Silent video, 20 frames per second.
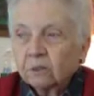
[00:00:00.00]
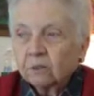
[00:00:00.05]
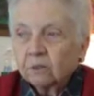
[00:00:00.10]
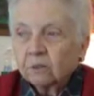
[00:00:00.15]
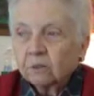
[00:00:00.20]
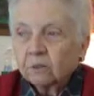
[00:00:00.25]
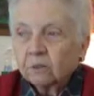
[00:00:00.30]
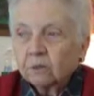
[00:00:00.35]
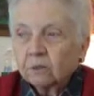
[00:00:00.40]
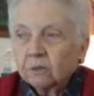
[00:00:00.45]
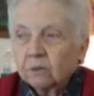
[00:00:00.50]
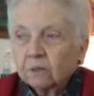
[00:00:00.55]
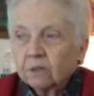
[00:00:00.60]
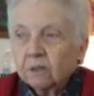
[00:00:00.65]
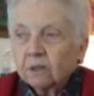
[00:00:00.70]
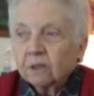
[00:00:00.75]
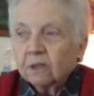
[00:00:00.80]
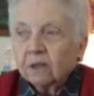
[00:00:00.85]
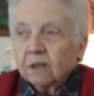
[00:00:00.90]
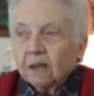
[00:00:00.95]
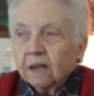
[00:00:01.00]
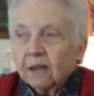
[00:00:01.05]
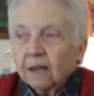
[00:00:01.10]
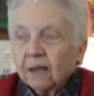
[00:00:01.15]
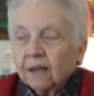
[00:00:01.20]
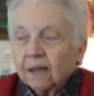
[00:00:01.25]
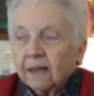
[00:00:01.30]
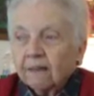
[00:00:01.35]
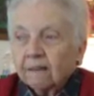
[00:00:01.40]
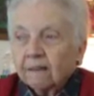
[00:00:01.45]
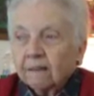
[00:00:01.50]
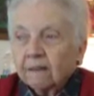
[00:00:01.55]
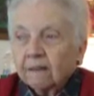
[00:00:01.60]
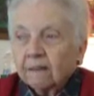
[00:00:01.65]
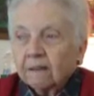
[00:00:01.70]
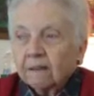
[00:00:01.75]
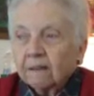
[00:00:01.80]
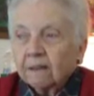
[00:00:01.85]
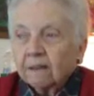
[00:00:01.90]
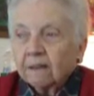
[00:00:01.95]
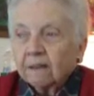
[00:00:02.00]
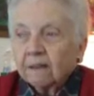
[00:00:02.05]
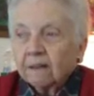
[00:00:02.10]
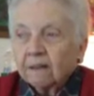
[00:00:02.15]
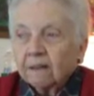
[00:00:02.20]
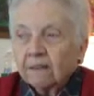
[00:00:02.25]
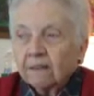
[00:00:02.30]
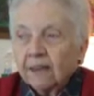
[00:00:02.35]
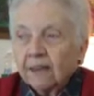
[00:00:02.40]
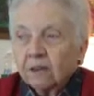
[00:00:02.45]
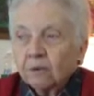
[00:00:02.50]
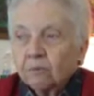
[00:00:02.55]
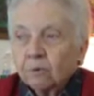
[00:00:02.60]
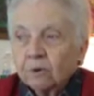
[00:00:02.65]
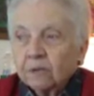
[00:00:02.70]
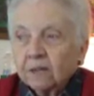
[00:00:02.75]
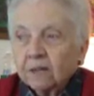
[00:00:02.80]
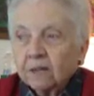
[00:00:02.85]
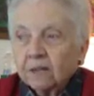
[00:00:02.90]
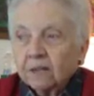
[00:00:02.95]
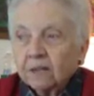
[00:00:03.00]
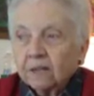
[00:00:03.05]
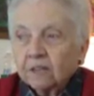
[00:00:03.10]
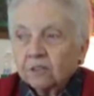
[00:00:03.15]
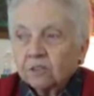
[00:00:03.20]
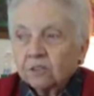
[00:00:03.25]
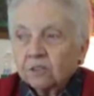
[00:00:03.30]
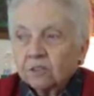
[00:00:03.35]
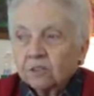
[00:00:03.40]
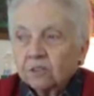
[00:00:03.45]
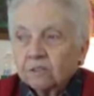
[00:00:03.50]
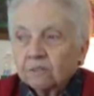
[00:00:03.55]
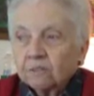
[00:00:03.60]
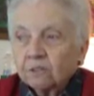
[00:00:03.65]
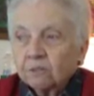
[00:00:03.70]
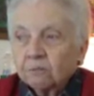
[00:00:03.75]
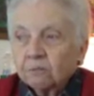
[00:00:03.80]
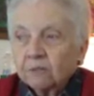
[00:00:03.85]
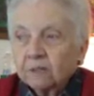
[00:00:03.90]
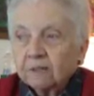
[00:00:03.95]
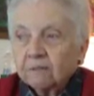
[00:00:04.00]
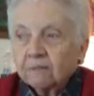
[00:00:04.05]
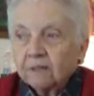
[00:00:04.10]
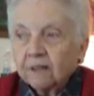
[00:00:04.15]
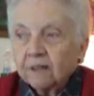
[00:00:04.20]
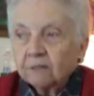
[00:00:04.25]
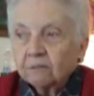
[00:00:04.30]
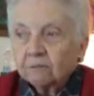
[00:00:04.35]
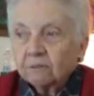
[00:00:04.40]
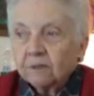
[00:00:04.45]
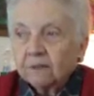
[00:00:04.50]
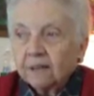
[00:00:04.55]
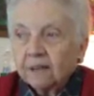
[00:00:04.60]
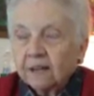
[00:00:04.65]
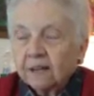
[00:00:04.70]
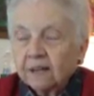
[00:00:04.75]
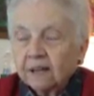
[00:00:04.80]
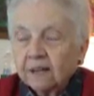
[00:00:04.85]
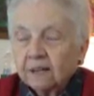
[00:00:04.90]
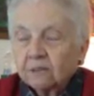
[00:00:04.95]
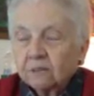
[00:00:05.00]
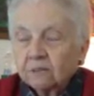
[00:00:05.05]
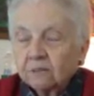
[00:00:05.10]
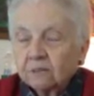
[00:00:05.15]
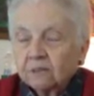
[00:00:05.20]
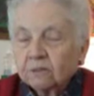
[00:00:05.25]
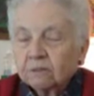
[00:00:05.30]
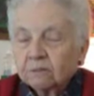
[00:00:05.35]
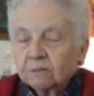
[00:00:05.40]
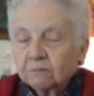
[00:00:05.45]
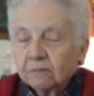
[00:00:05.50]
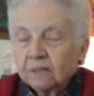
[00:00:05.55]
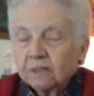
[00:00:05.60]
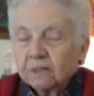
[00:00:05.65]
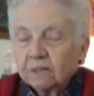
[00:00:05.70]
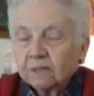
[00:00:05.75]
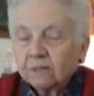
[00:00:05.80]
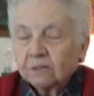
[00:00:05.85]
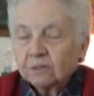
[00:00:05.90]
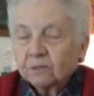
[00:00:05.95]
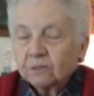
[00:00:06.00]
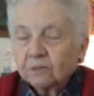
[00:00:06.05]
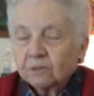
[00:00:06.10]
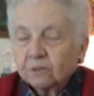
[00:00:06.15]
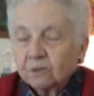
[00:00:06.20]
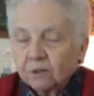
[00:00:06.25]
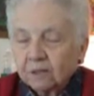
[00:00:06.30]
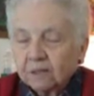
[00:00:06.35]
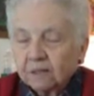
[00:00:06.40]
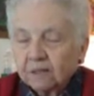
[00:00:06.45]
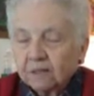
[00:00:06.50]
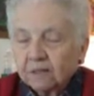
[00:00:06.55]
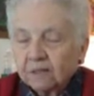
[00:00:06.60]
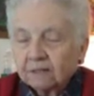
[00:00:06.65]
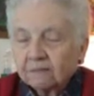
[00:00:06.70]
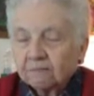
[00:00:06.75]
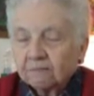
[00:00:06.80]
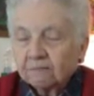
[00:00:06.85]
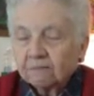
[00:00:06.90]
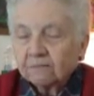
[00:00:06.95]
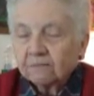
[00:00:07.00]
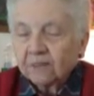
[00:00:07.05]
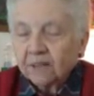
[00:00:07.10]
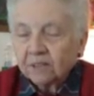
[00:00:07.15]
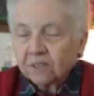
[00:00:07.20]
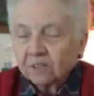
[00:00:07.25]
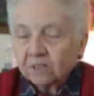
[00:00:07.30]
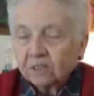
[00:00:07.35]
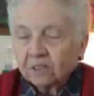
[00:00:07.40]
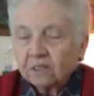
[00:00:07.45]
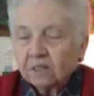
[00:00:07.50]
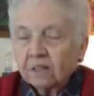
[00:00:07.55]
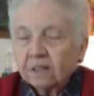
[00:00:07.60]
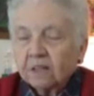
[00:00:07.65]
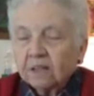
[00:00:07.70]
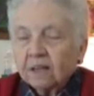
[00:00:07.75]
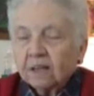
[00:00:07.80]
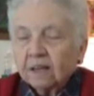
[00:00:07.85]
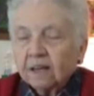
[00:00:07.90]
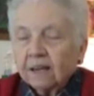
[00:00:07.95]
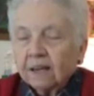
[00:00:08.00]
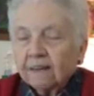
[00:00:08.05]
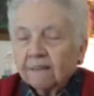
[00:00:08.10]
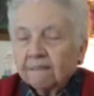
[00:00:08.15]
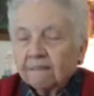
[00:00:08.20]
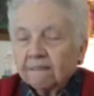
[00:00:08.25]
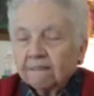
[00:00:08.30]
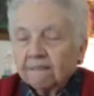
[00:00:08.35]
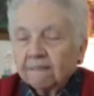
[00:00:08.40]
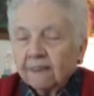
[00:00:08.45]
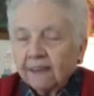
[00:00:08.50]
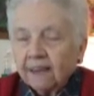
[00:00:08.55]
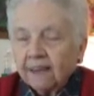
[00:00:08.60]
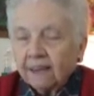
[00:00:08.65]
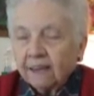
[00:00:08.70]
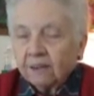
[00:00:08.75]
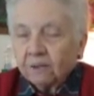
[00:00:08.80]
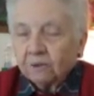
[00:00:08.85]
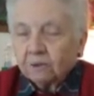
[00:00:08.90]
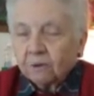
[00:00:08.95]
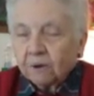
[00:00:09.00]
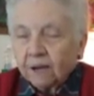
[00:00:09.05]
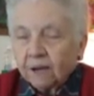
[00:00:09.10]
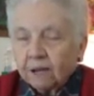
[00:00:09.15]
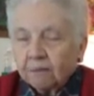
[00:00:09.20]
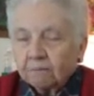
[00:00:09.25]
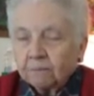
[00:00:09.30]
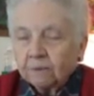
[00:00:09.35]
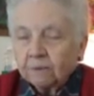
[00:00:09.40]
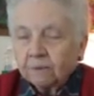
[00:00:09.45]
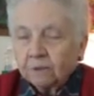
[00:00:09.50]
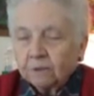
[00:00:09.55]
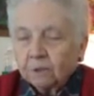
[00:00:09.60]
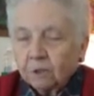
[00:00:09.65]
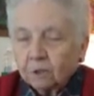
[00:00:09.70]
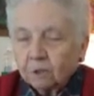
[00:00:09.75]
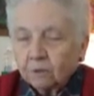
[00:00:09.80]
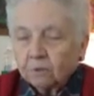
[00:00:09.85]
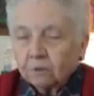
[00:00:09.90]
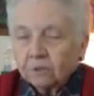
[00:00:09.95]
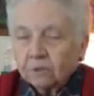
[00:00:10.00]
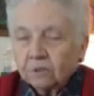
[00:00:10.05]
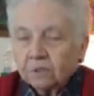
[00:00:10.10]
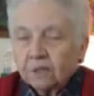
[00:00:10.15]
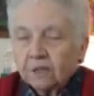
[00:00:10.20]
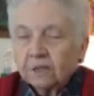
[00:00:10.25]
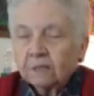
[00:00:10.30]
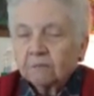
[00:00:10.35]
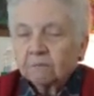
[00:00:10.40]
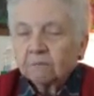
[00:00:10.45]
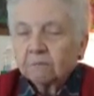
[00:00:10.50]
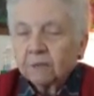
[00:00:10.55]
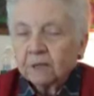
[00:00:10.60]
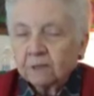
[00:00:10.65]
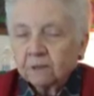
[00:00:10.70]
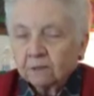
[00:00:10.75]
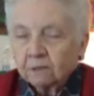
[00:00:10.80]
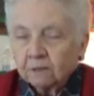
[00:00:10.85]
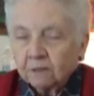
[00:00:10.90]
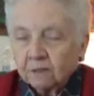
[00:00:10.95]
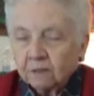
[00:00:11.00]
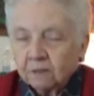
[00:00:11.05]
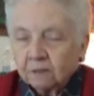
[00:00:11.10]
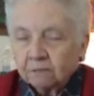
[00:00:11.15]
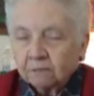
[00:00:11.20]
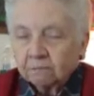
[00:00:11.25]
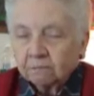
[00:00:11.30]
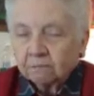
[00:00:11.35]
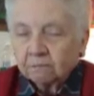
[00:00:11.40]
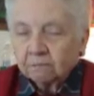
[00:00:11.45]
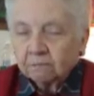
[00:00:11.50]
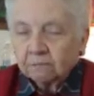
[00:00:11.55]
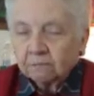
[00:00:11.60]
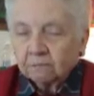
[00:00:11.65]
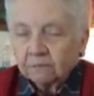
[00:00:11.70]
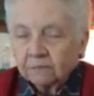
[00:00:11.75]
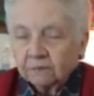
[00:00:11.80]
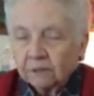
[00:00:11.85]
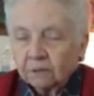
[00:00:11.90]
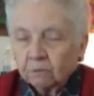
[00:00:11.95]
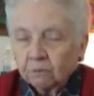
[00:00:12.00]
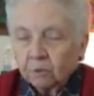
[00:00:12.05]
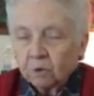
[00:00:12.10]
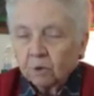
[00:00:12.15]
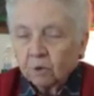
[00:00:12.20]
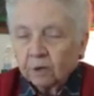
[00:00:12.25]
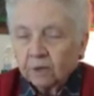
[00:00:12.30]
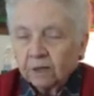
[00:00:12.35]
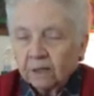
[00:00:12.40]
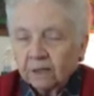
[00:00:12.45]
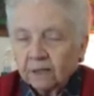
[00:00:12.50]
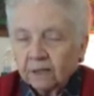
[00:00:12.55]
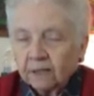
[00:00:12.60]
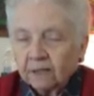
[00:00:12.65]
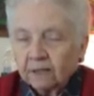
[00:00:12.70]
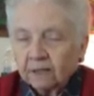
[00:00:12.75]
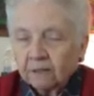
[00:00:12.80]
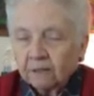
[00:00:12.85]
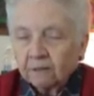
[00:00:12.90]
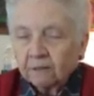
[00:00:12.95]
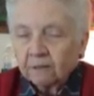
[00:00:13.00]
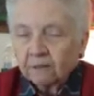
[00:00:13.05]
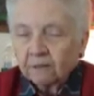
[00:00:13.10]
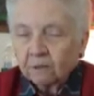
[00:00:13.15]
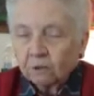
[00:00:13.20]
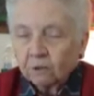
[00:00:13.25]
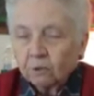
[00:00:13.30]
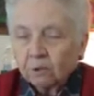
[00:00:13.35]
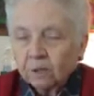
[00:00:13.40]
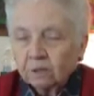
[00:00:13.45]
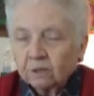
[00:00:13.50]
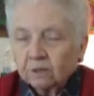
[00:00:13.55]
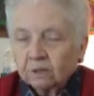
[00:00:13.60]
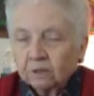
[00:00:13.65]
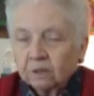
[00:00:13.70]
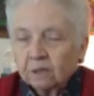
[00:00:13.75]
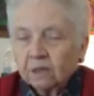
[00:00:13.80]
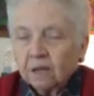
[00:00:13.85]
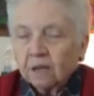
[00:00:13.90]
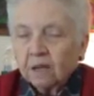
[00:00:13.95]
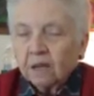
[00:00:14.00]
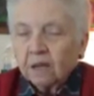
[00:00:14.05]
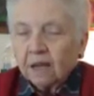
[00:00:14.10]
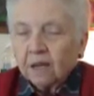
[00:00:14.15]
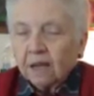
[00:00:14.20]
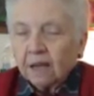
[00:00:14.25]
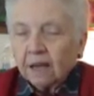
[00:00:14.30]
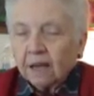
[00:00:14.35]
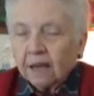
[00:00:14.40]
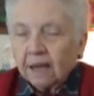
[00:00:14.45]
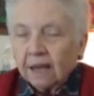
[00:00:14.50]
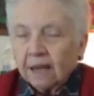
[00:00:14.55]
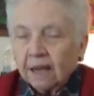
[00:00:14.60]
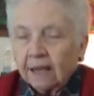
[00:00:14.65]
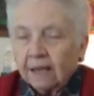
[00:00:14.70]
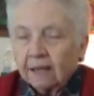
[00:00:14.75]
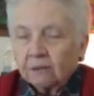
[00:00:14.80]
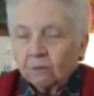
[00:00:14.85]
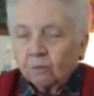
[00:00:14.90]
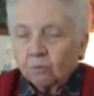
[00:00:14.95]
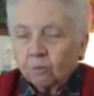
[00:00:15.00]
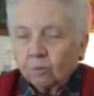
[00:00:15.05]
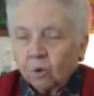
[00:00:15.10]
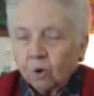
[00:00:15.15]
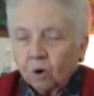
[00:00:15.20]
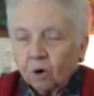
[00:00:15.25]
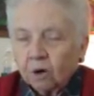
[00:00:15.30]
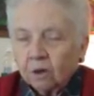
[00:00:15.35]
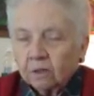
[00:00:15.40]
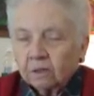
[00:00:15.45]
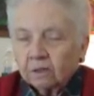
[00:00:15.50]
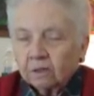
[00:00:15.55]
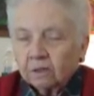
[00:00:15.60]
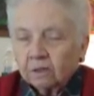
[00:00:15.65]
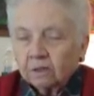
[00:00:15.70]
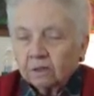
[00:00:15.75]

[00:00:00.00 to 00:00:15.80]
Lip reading: old. And they were not injured, if you can believe that, with that house being destroyed in that fashion. And they grabbed coats and bundled the little boy in a quilt and walked